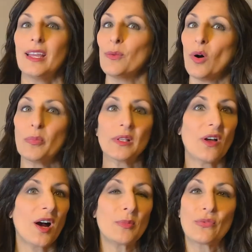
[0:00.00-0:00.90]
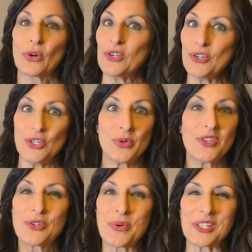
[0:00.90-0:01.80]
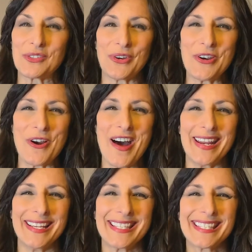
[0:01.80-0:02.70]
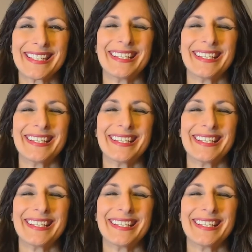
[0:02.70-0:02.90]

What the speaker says: it won't be long before you're doing the twist for your audience.